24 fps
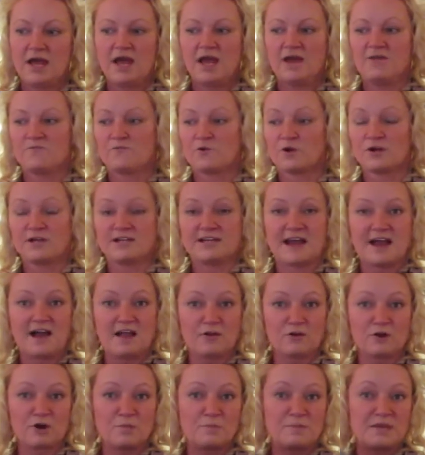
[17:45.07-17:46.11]
And for a
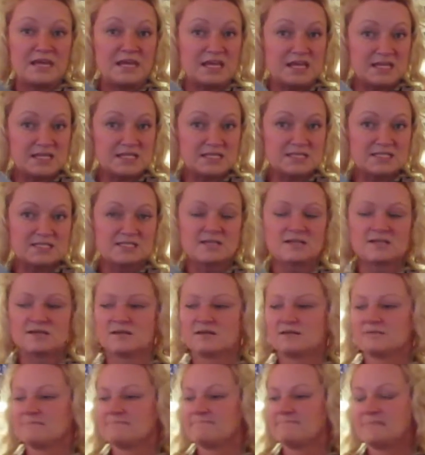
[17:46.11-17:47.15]
dollar a piece,
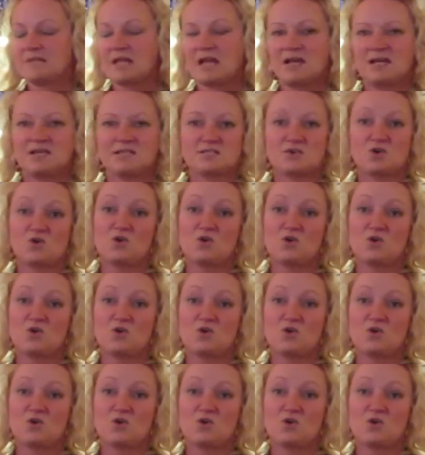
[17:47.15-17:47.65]
it's